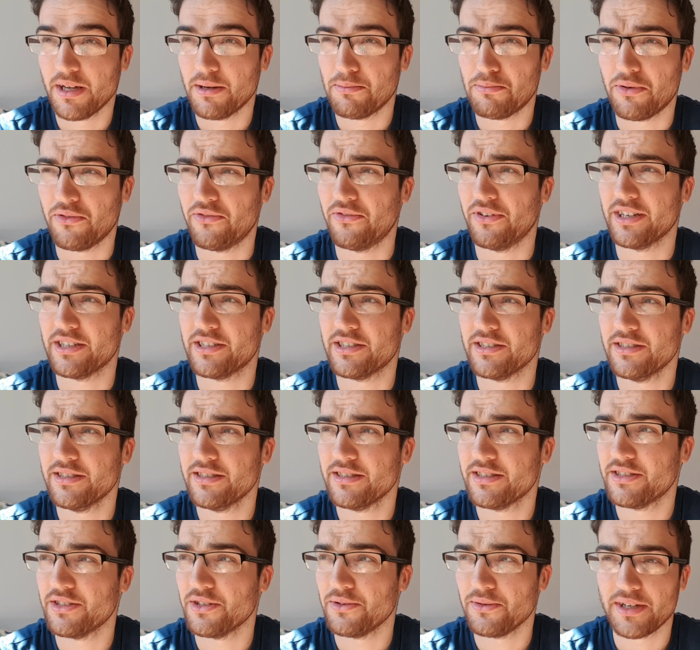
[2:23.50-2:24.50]
a
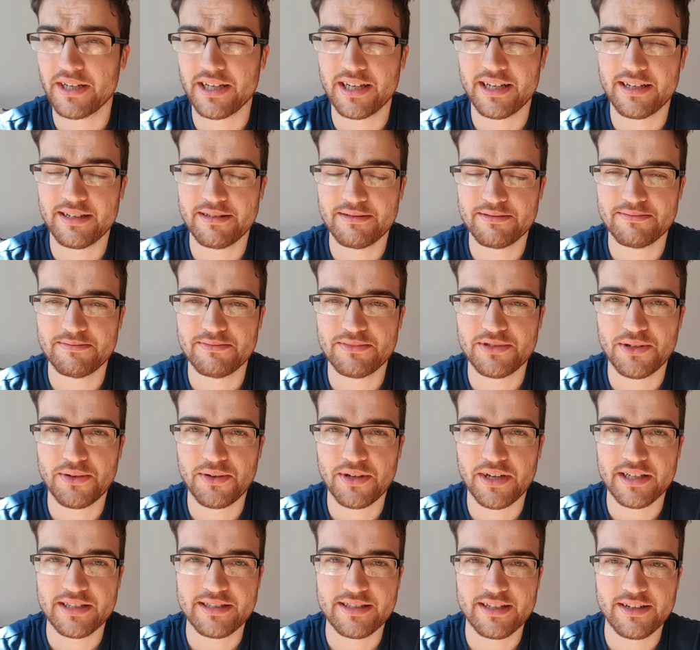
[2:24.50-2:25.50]
professional doing a
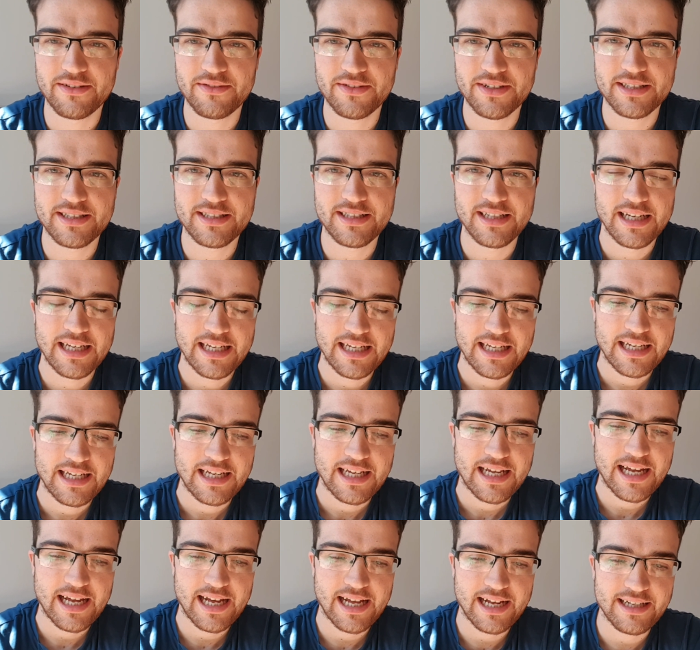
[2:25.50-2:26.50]
doing a service,
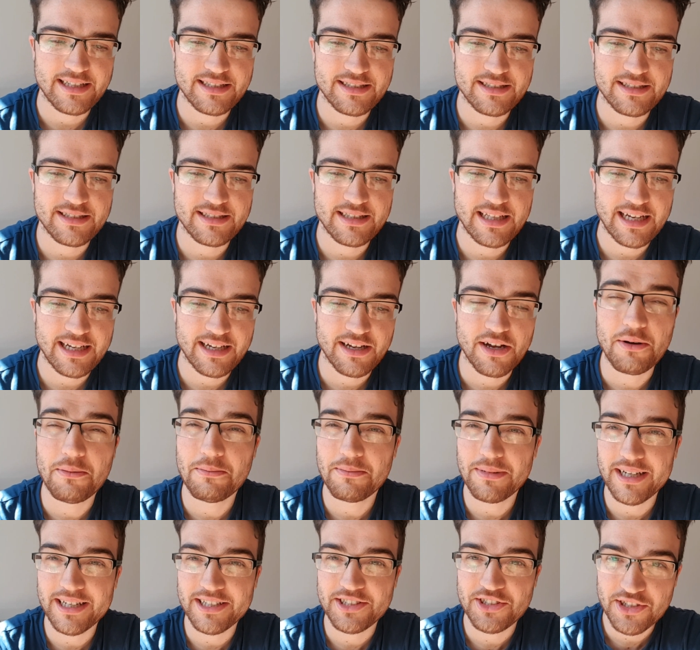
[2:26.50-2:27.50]
and that
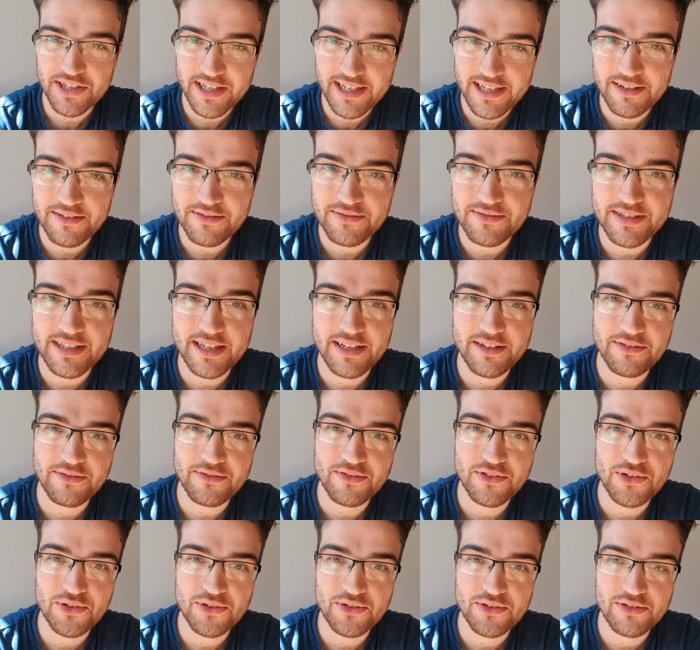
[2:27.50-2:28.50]
can't be achieved
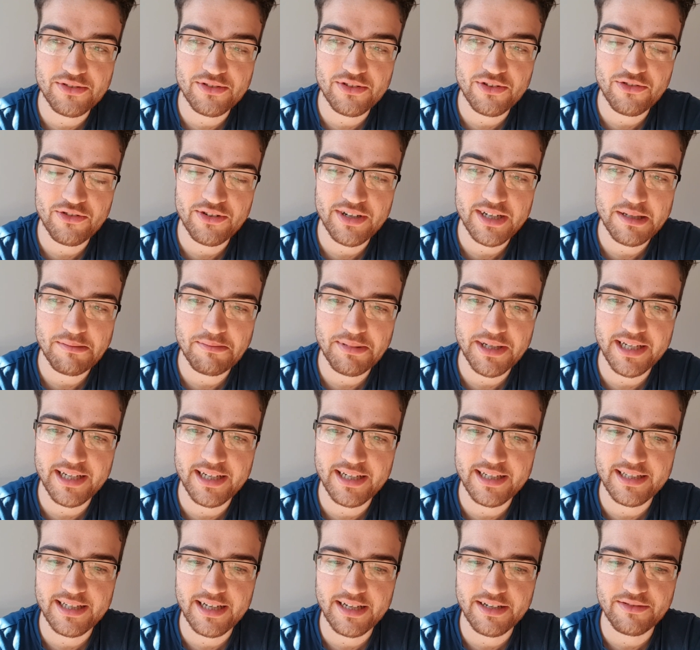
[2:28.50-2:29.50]
if you're already
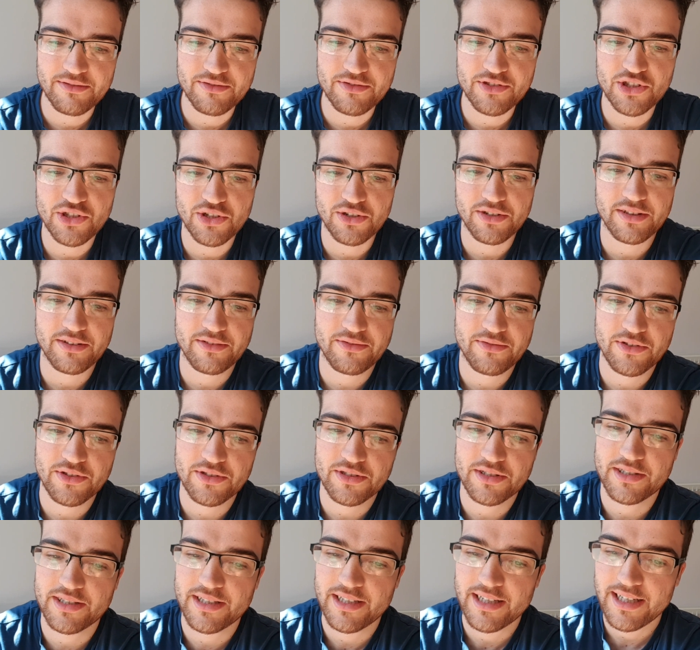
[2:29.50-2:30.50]
being kind of shot in the
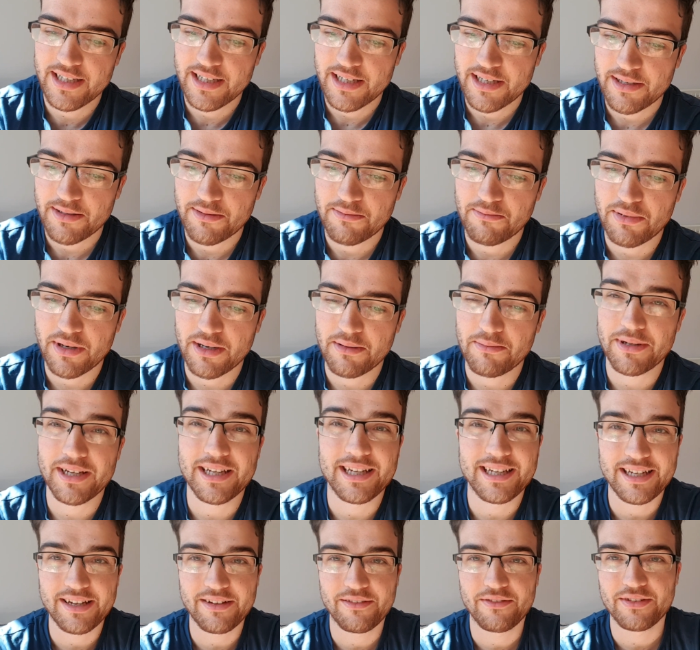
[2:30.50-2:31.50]
foot by
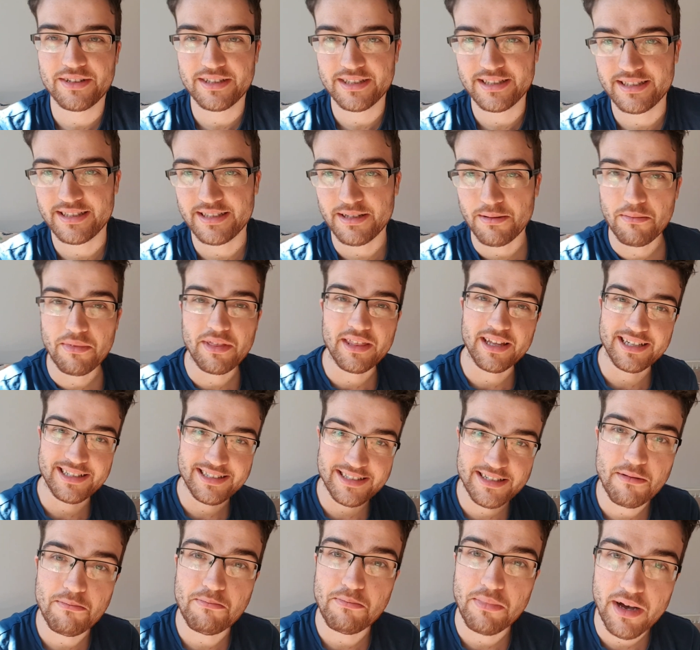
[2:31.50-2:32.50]
being given something
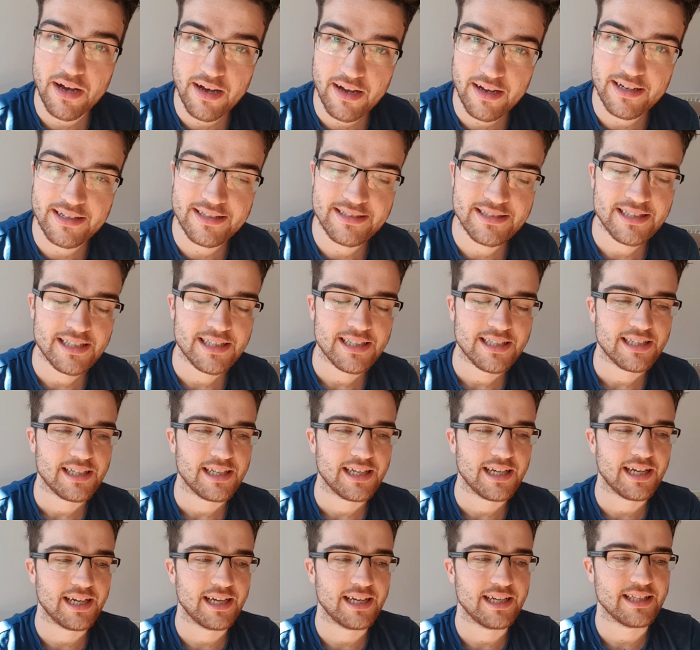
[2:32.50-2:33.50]
subpar
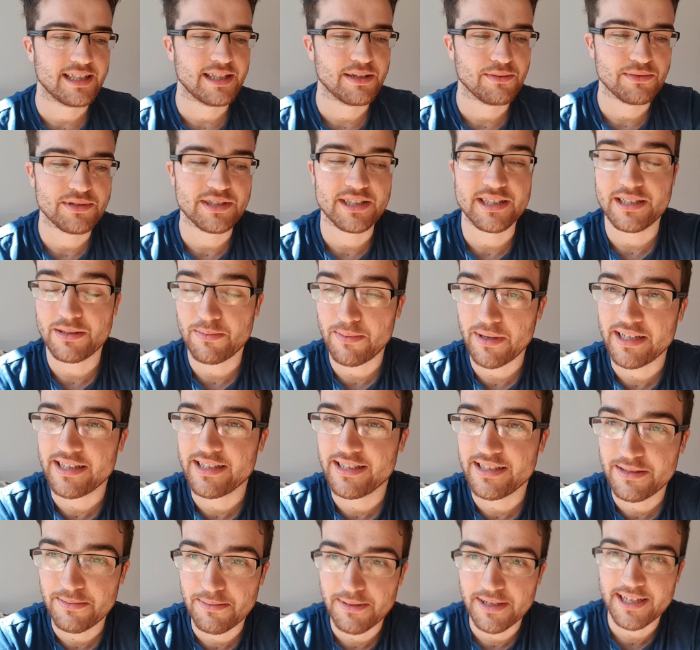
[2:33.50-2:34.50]
uh, that was
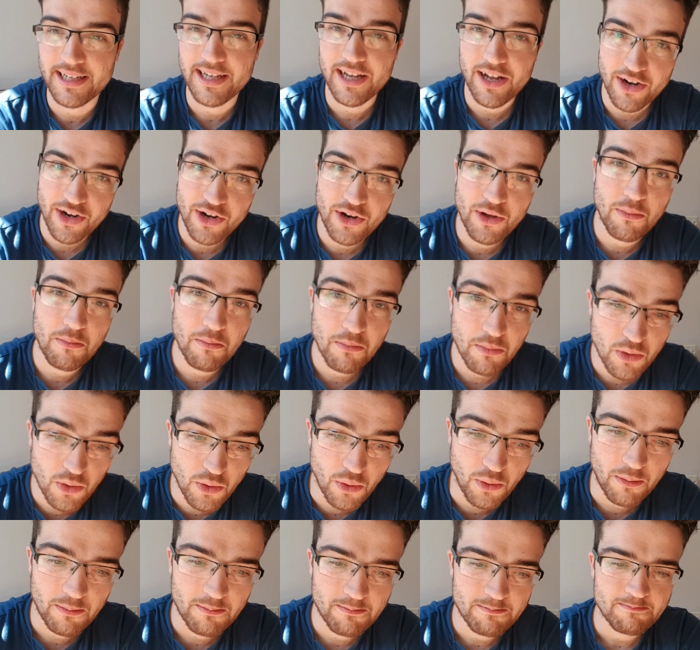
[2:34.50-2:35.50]
expected to be a lot
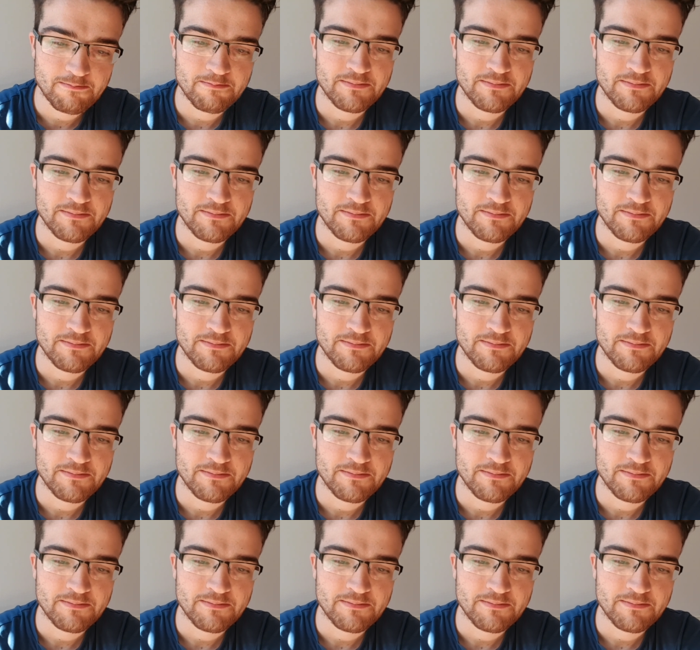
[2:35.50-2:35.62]
more.